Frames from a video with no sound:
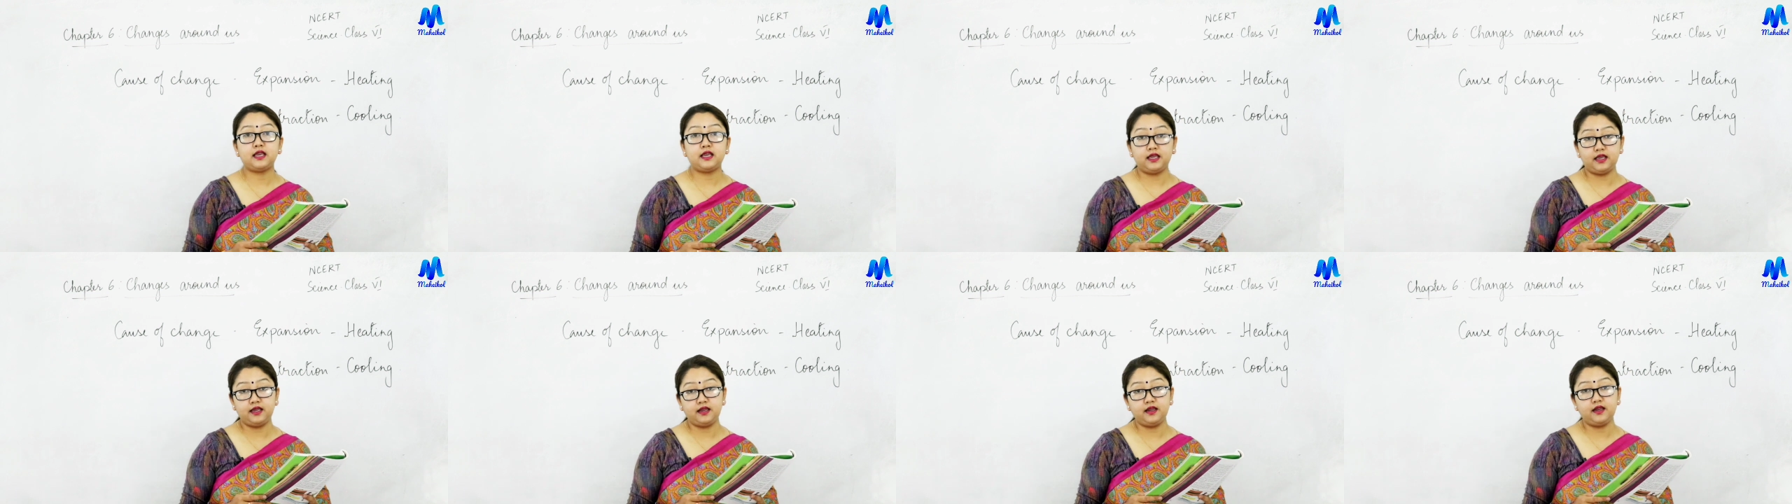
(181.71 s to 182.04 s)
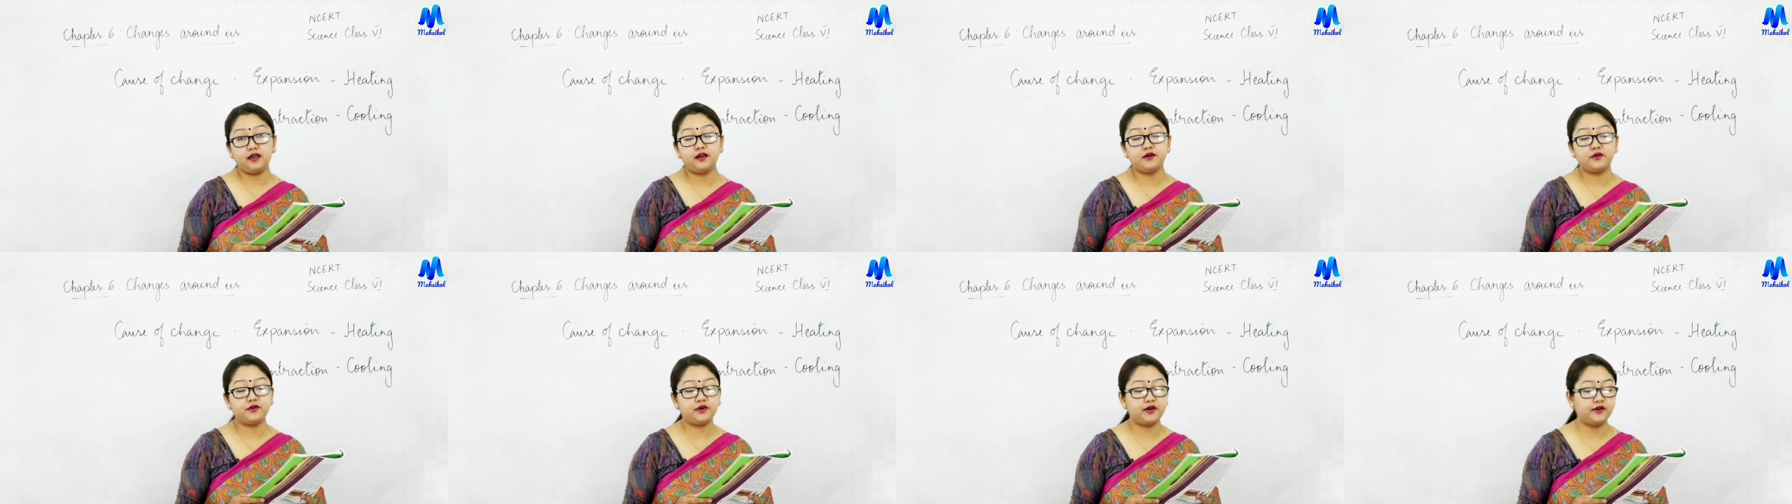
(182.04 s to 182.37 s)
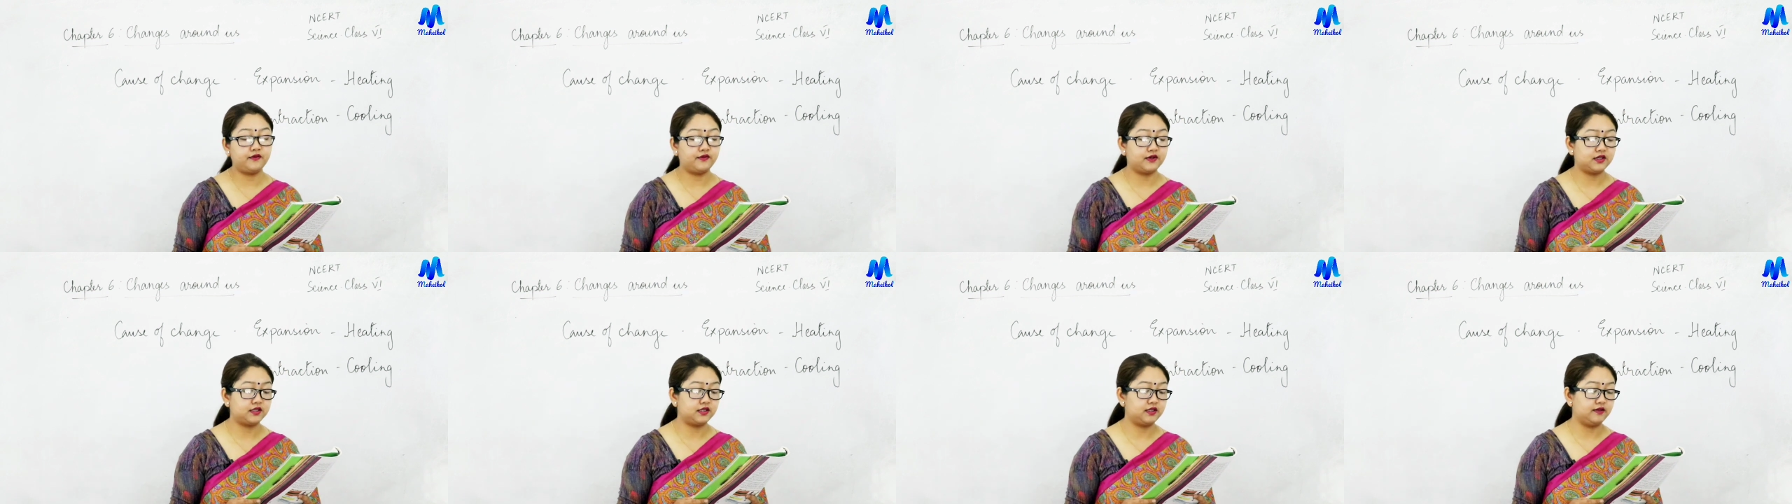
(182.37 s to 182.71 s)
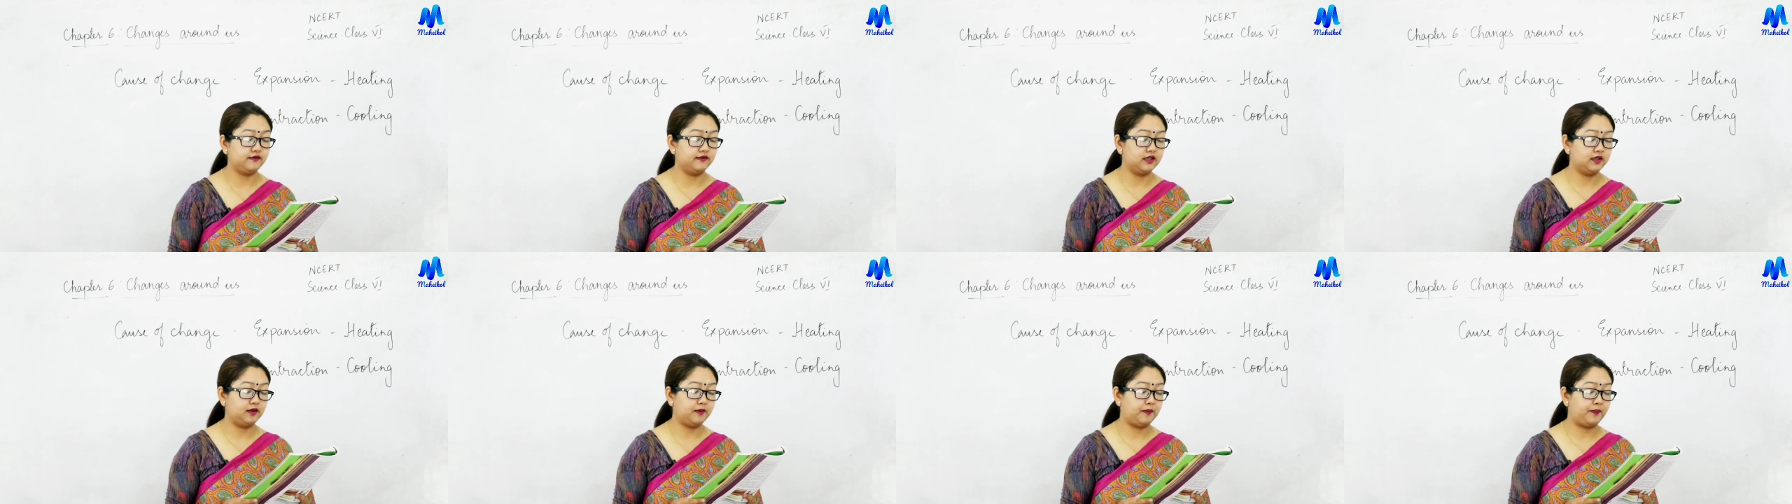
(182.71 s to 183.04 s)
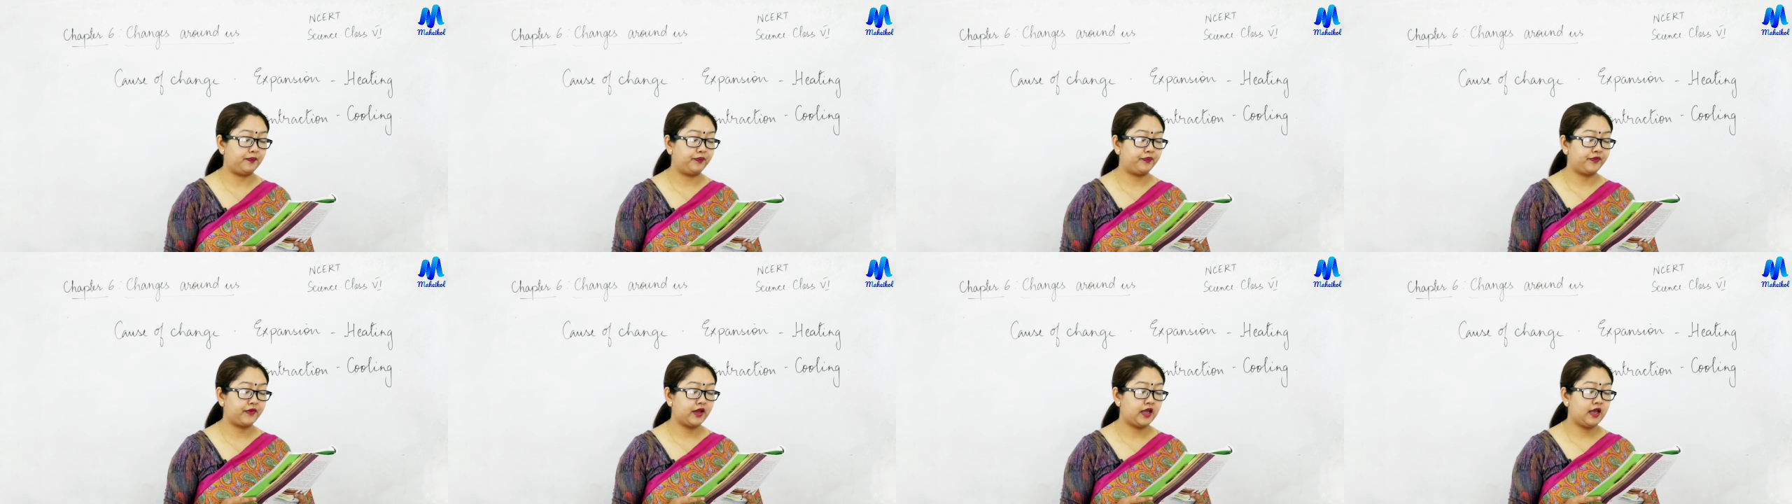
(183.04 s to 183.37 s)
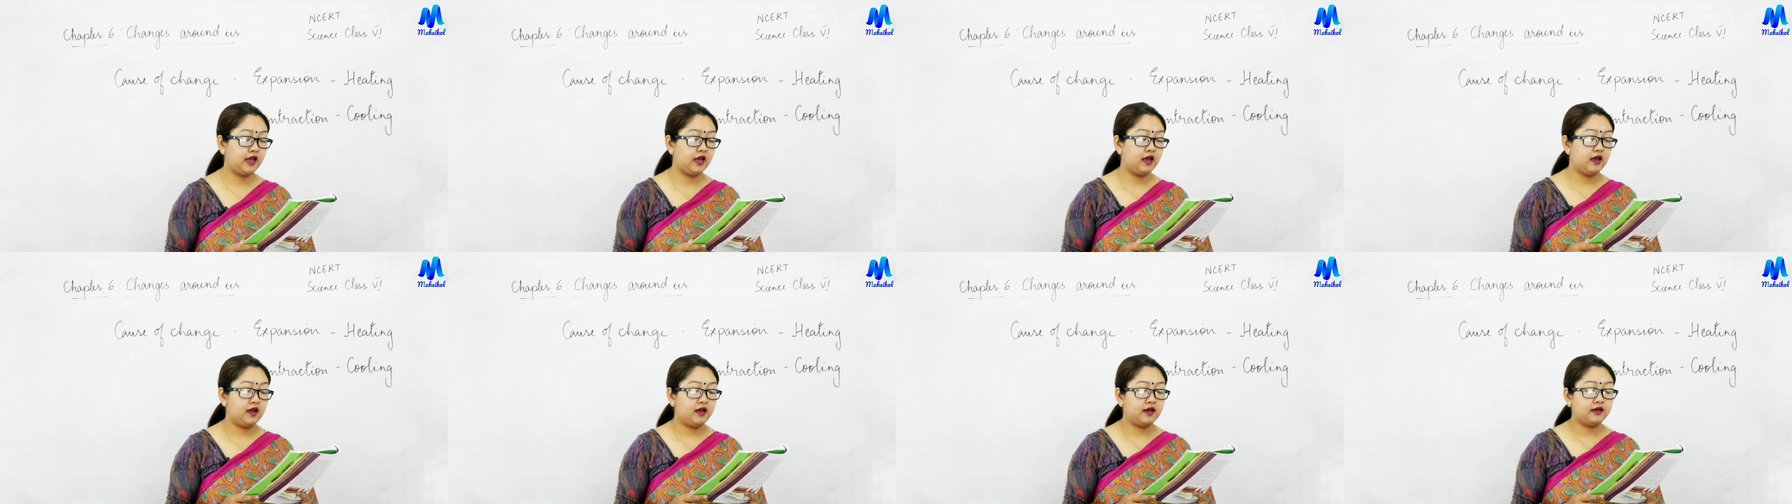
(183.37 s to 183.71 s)
irreversible.
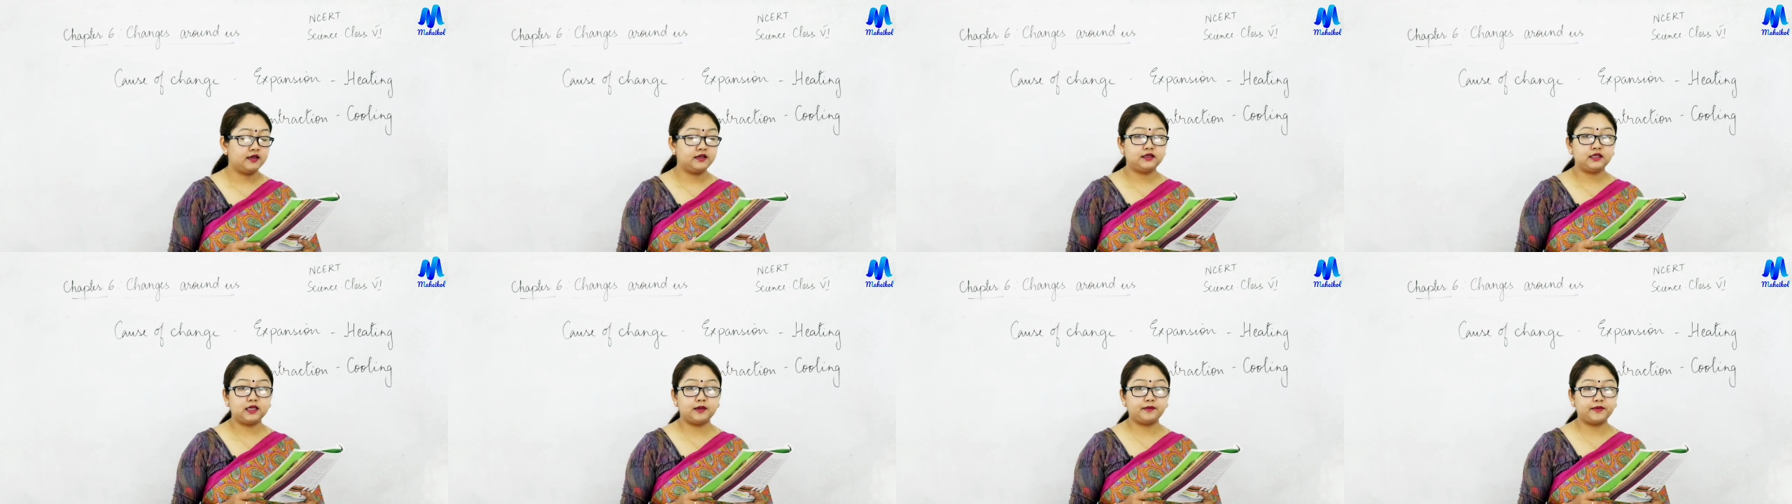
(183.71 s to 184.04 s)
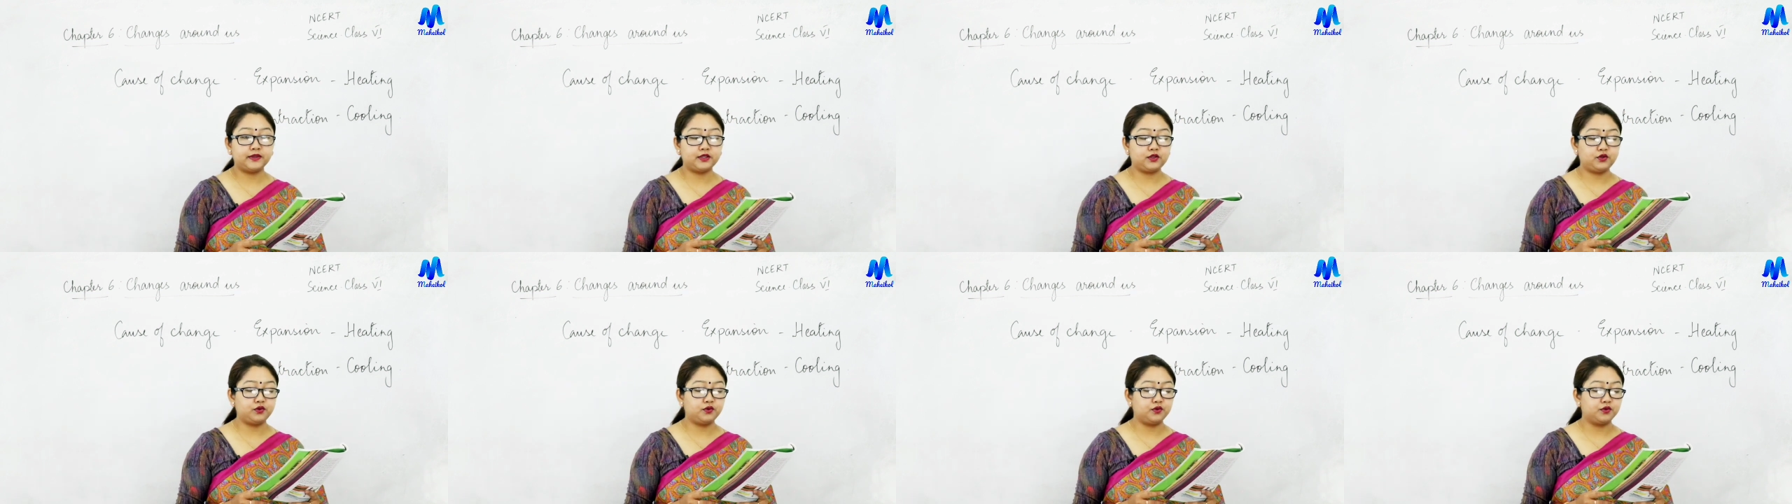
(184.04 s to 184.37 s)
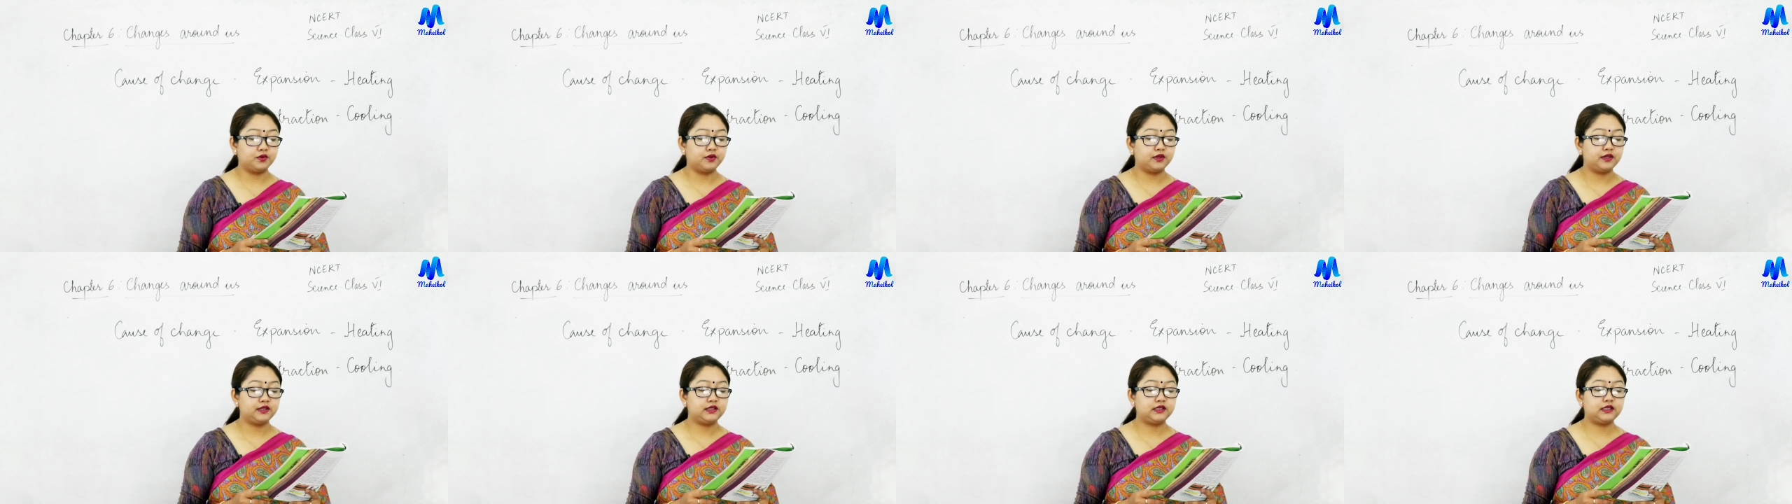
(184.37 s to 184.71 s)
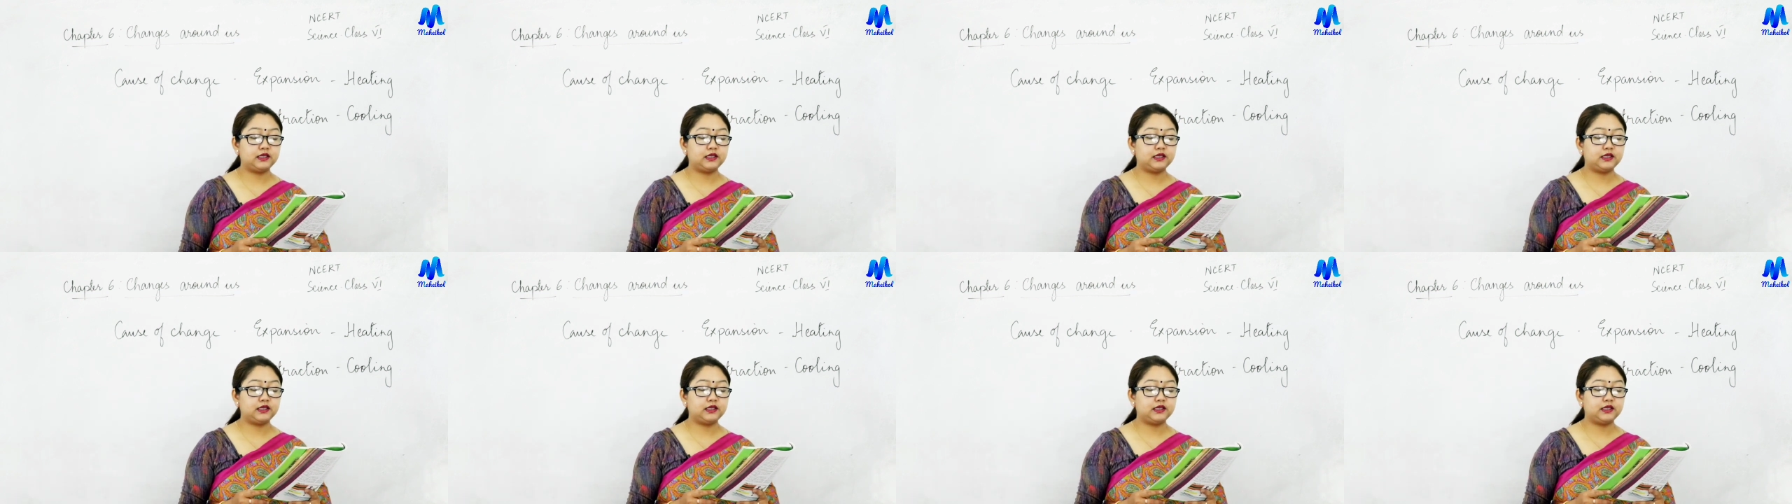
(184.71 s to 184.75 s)
Number two,